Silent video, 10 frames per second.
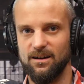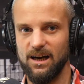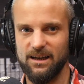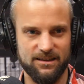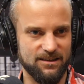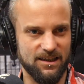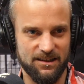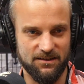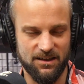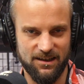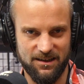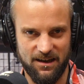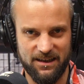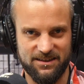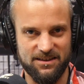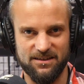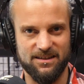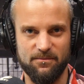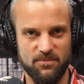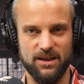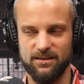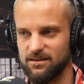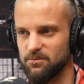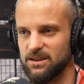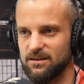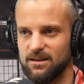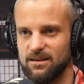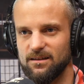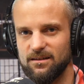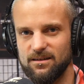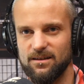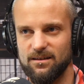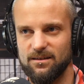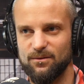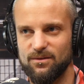I see the same things. I mean, the